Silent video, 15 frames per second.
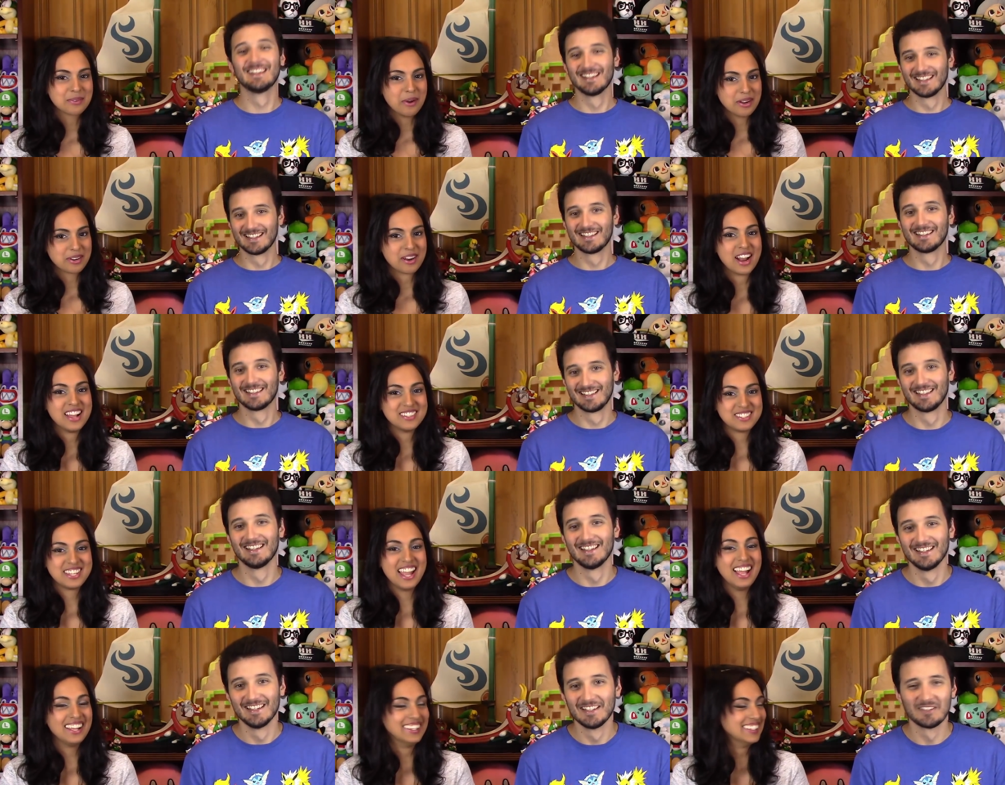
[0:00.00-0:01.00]
Speaker 1: walk around
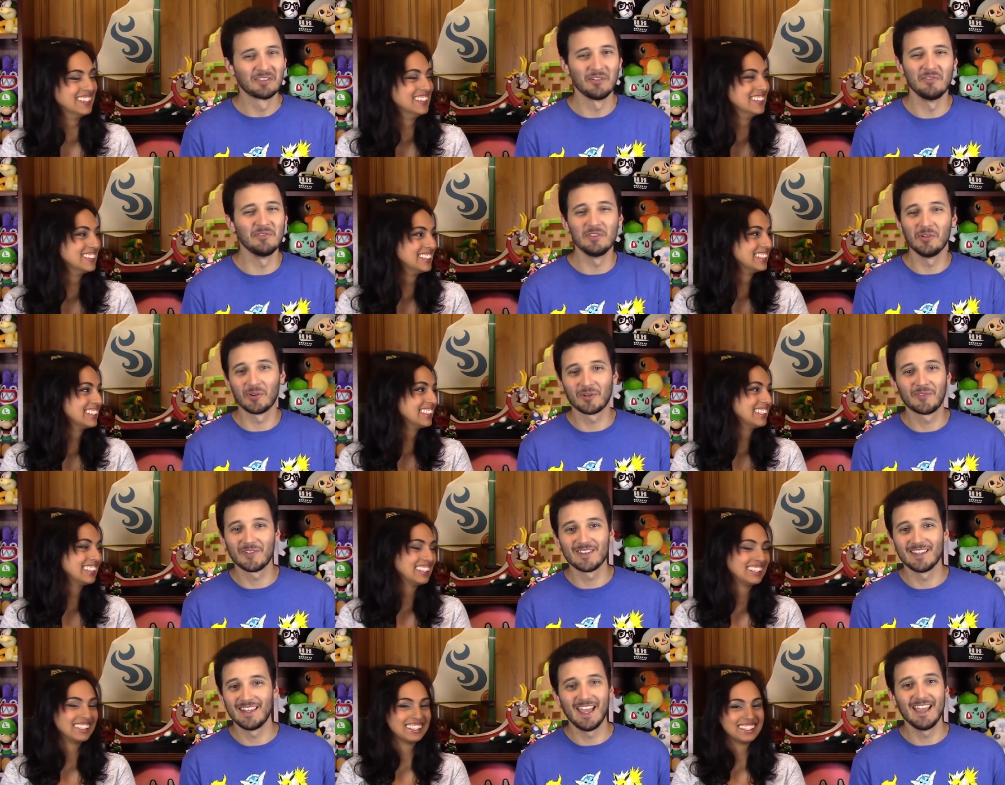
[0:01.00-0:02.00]
town. Go to
Speaker 2: New York for
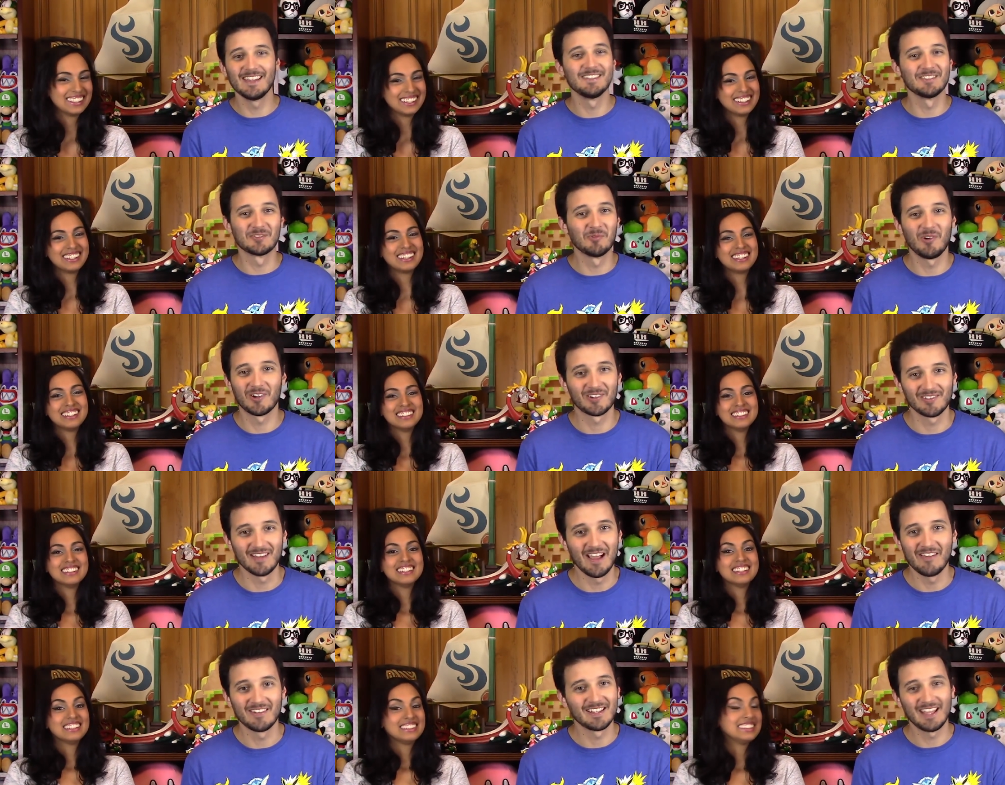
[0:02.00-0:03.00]
the day and just walk
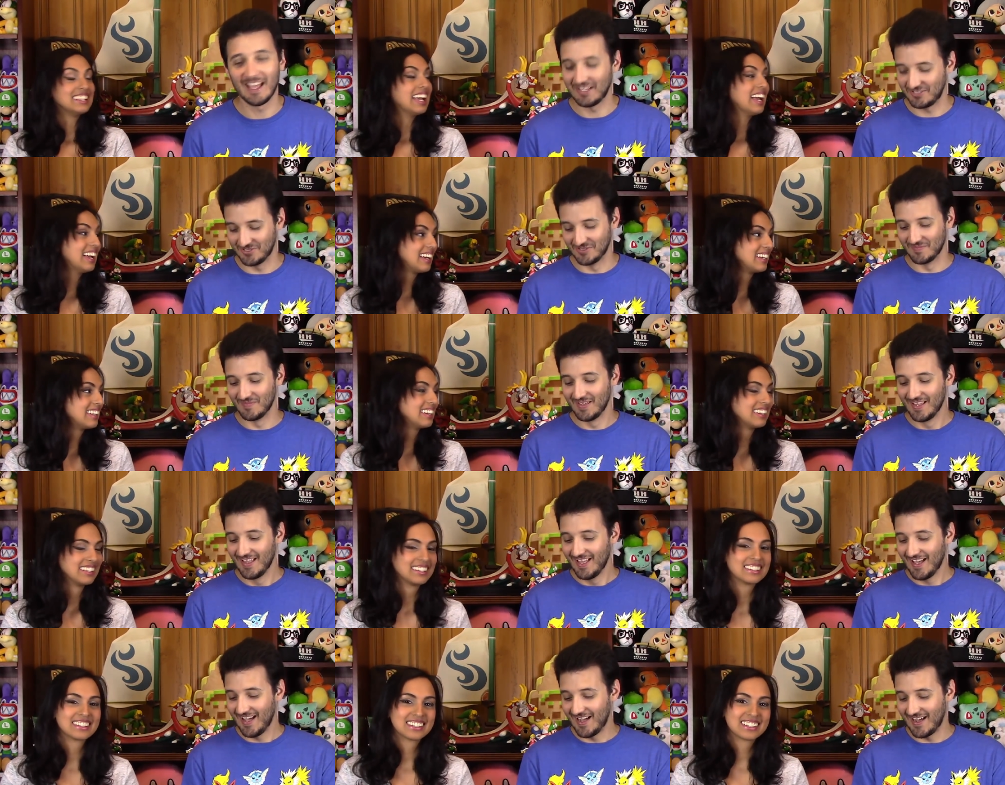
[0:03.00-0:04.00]
around and catch yeah. them.
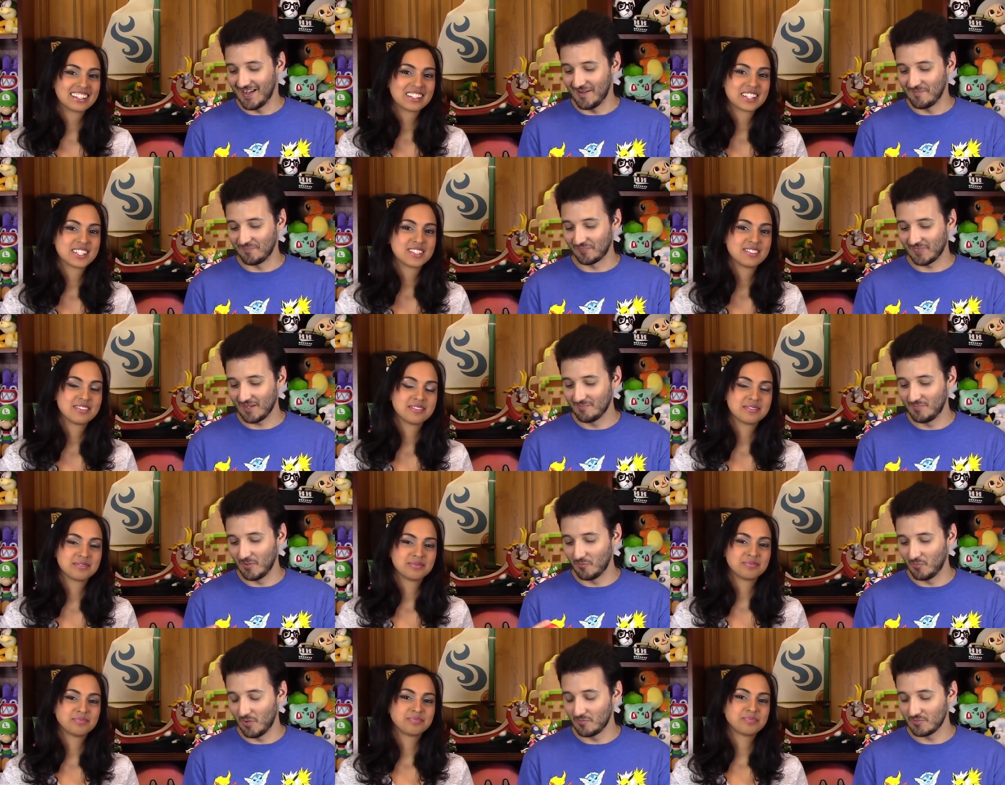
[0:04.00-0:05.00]
Um,
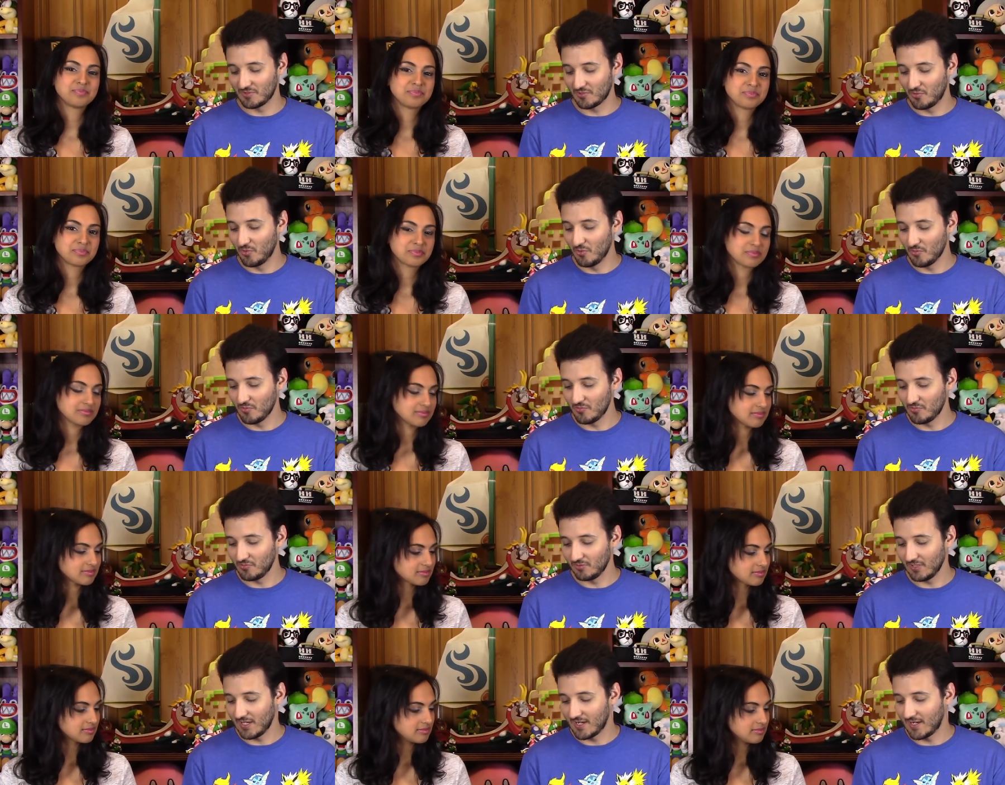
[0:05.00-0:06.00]
but what was
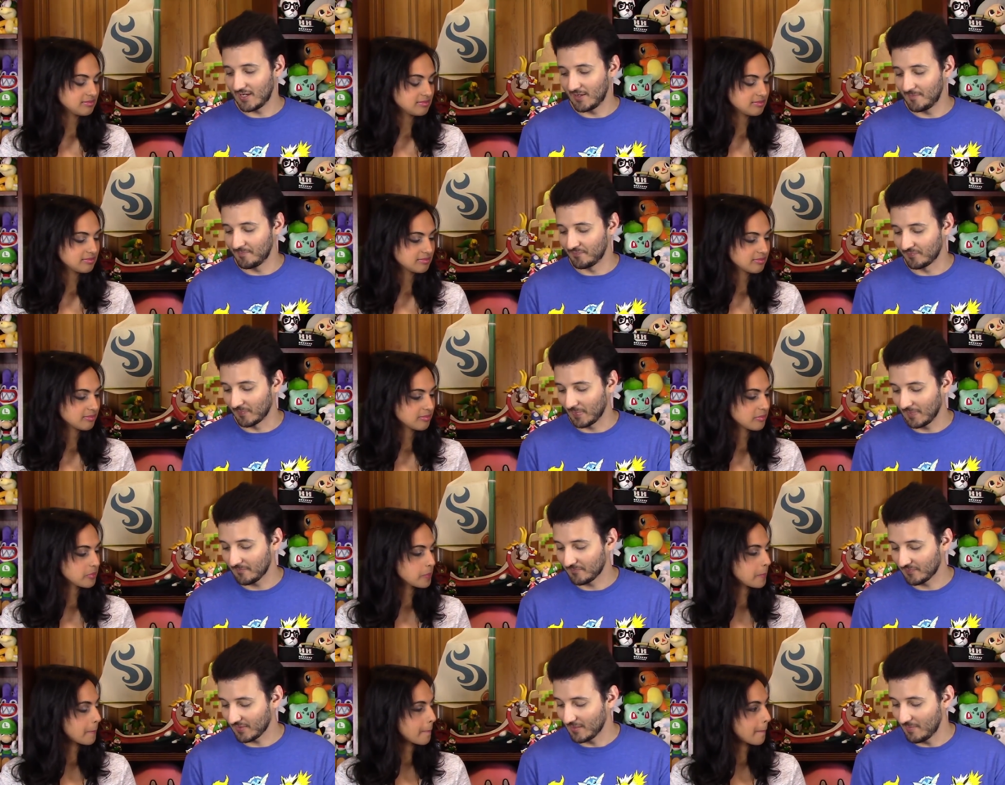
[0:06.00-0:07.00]
cool um,
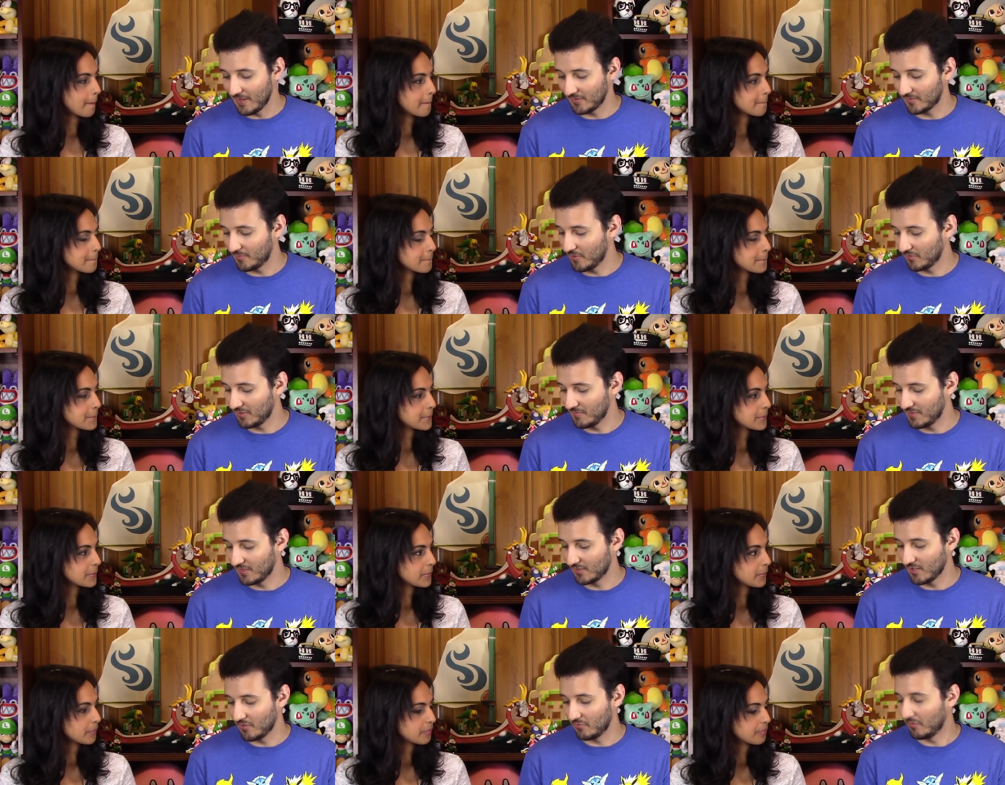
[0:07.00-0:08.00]
about the
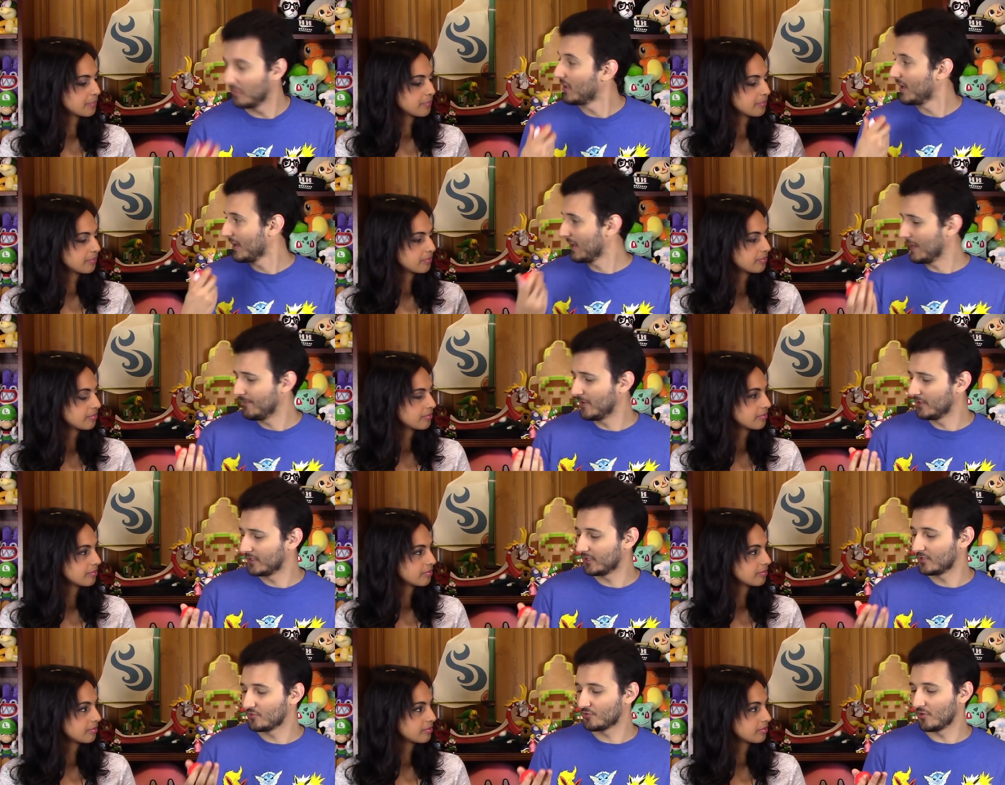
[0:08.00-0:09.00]
Pokemon Go? Well, I, I felt like the
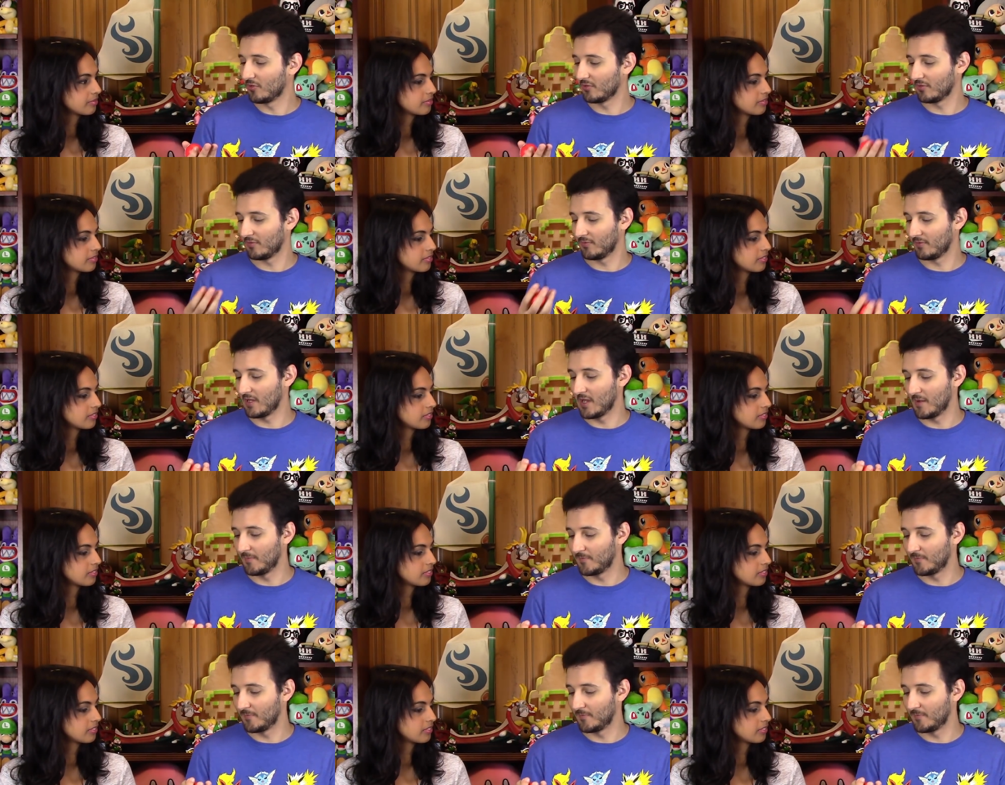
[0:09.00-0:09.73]
controller um,